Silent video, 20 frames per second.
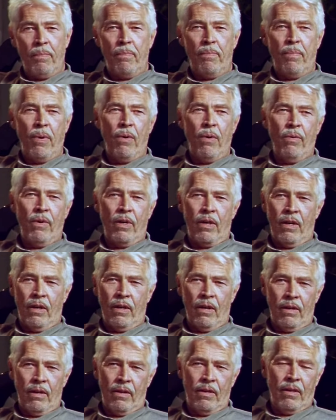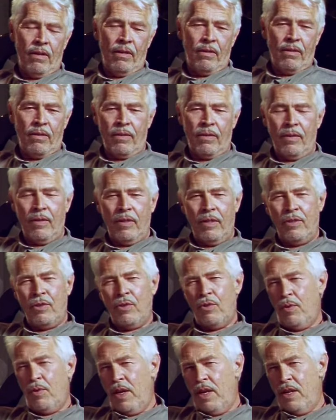poet in a
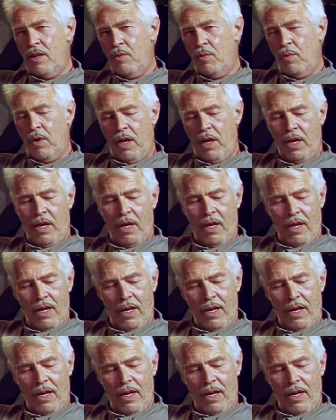strange way.